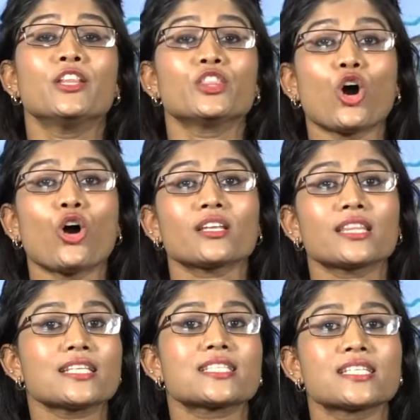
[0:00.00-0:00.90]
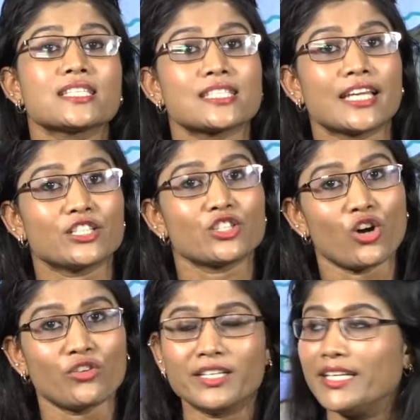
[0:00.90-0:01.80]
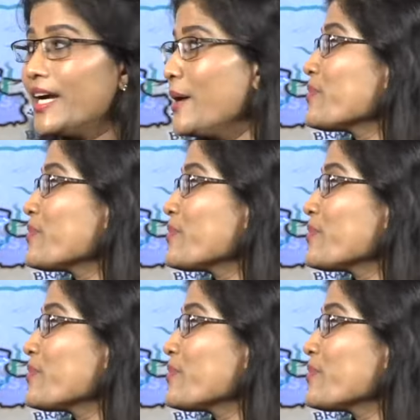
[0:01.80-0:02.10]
northeastern state of India.